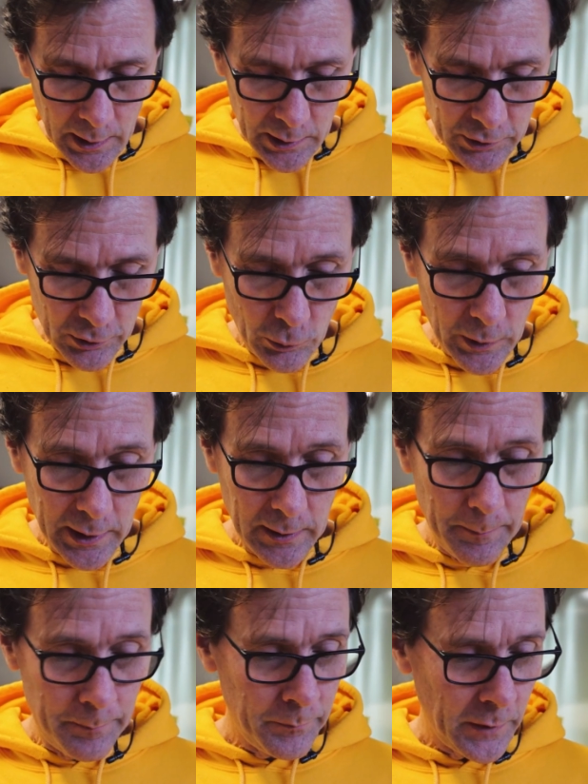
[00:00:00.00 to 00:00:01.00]

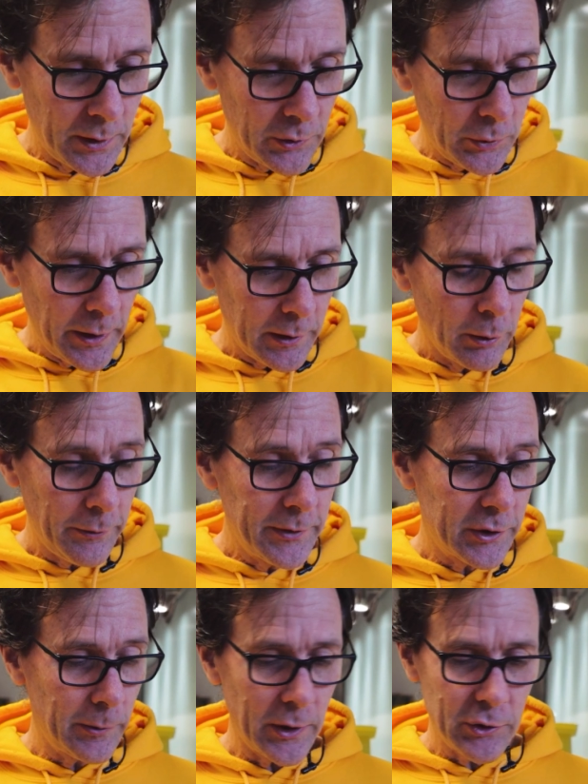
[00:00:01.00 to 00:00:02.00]
So try to go through
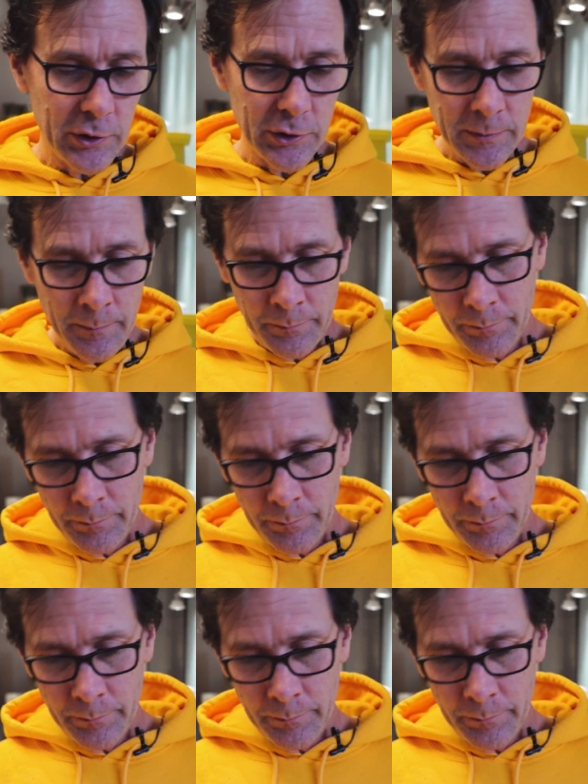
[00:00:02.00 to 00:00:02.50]
these directions.